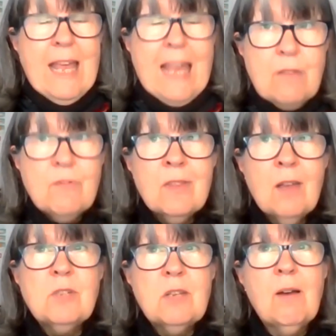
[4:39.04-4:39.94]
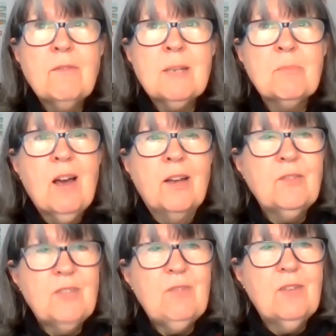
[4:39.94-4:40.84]
even those who have some kind
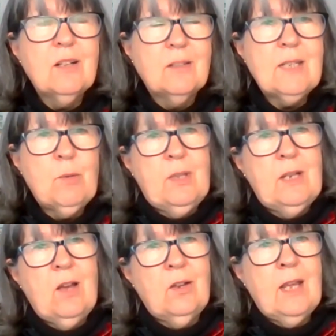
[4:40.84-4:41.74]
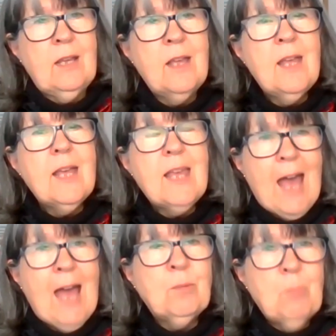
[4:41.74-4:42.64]
of difficulty with learning,
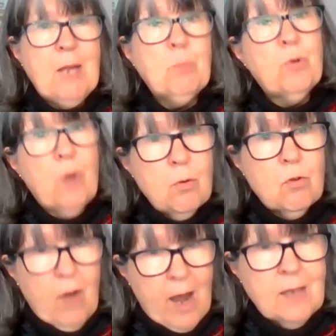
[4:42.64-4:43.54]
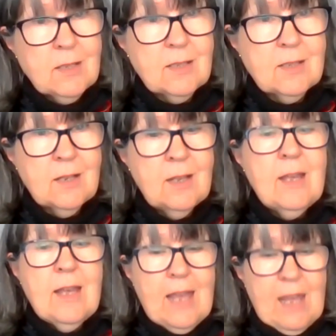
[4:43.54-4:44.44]
can make progress
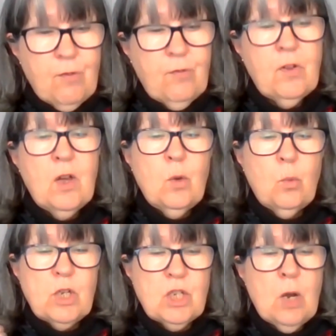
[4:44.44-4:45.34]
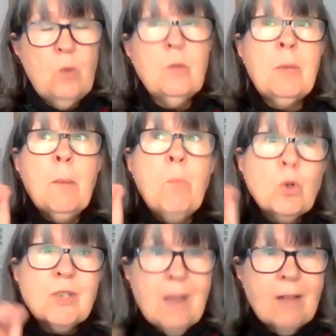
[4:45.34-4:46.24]
if we show them in a
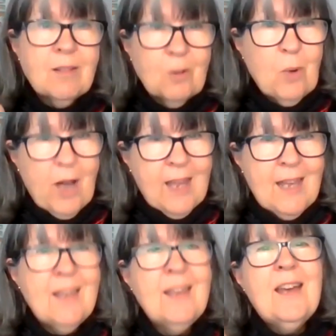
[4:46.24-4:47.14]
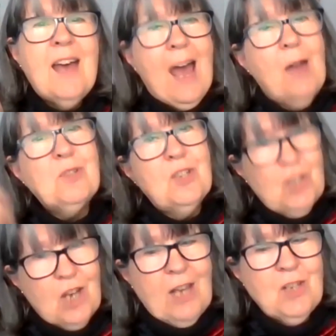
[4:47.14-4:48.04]
more subtle way how to
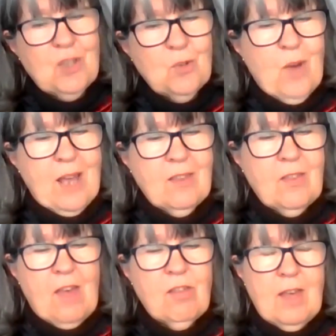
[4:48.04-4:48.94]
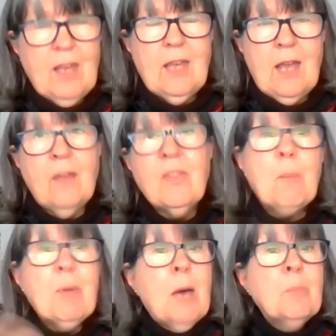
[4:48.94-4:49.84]
change the way that they're thinking. And
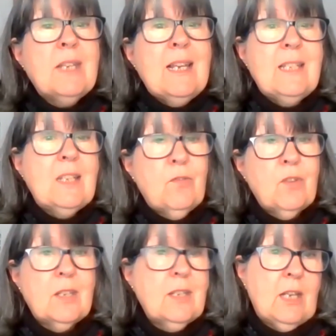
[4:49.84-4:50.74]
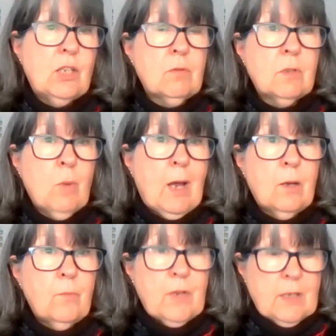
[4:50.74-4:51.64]
that becomes easier for the teacher as well,
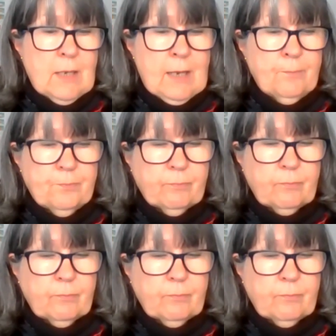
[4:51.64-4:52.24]
obviously.